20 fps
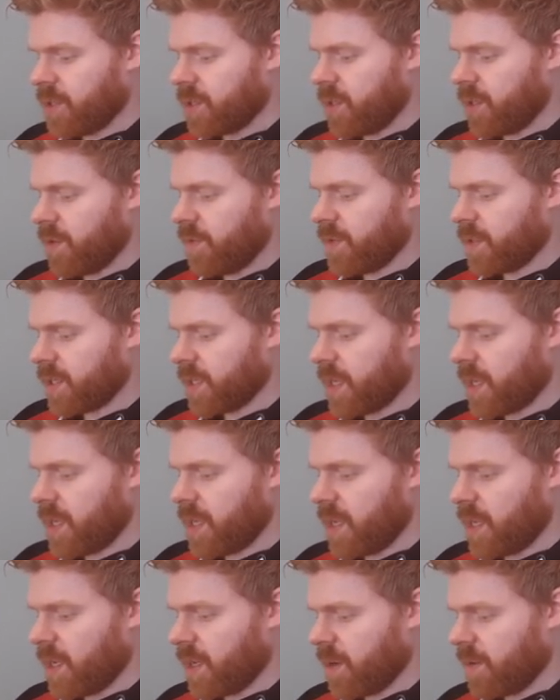
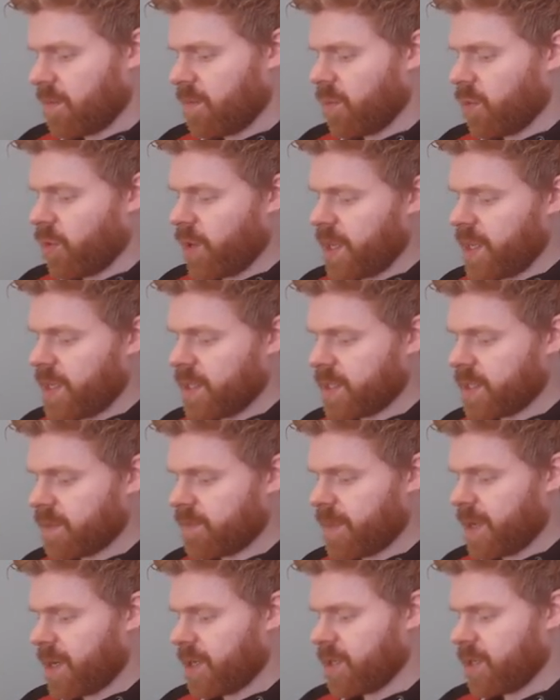Lewski, Moyes,
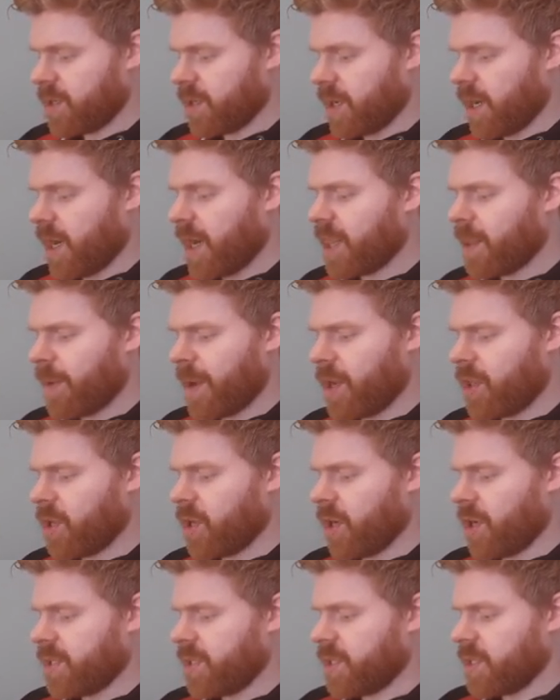manager card. I like the manager
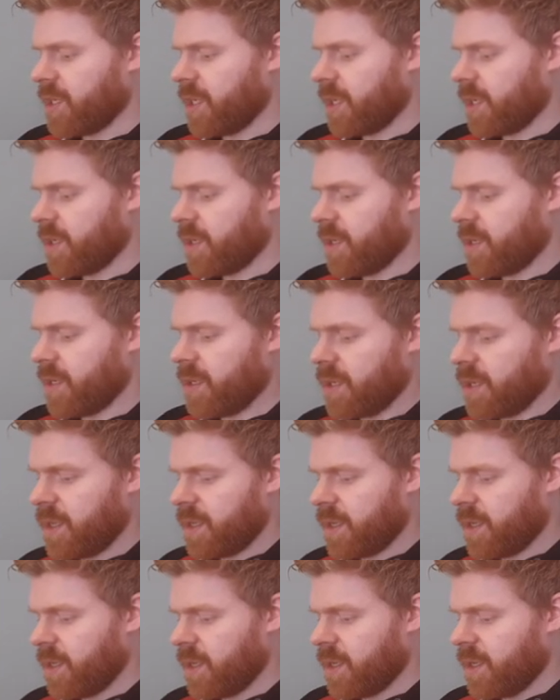cards this year. A
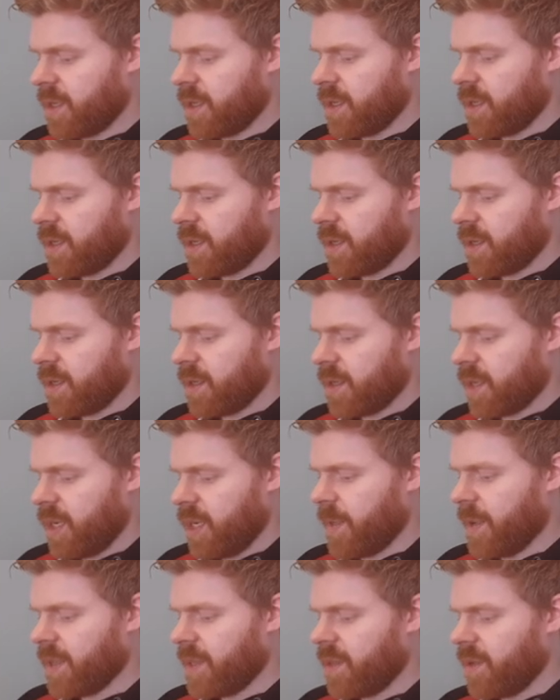
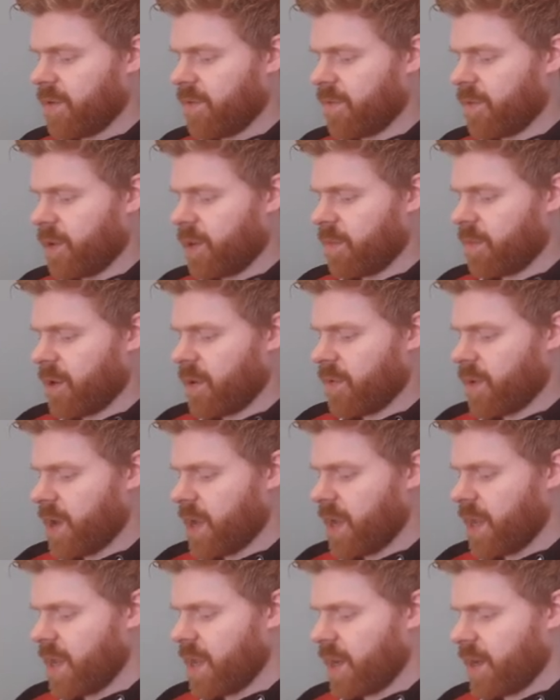little bit different.
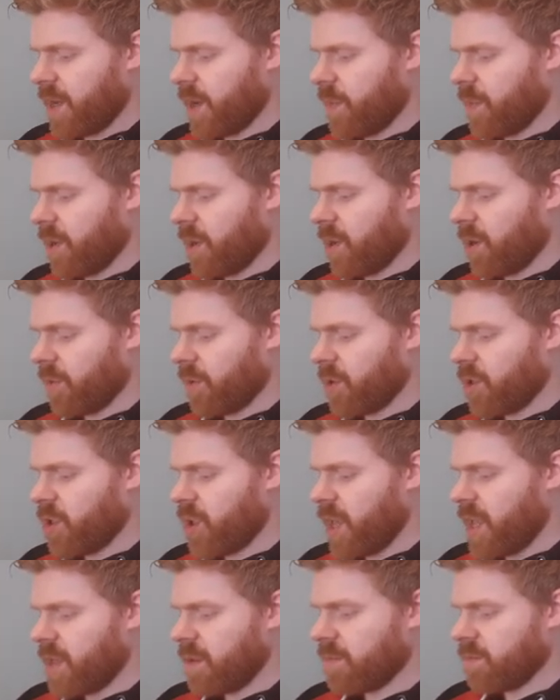Murray, Limelight, Lauren
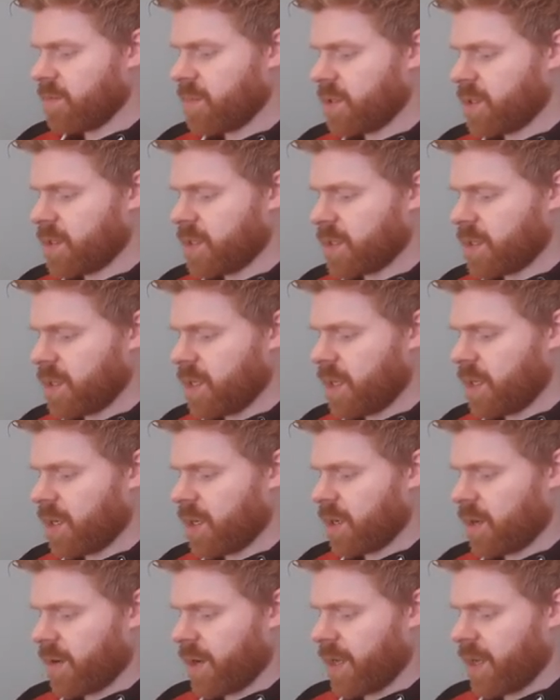James.
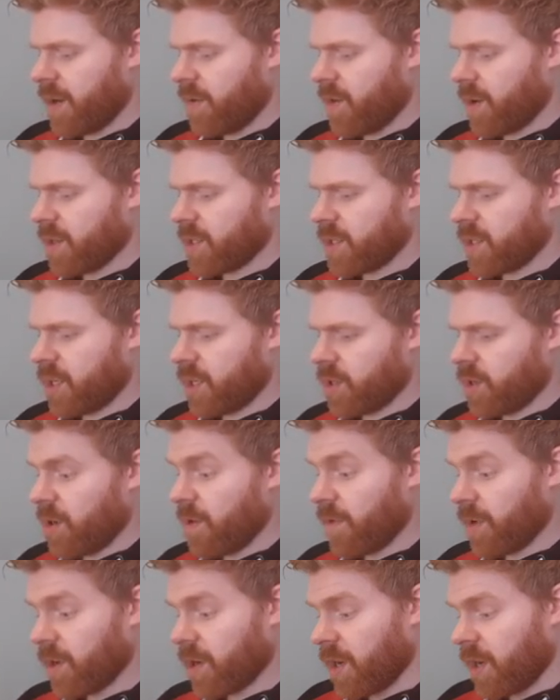Right, here are our
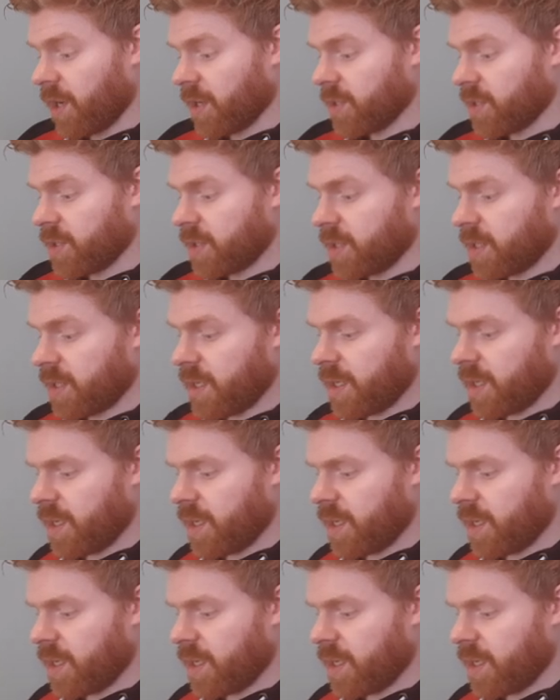turnover cards.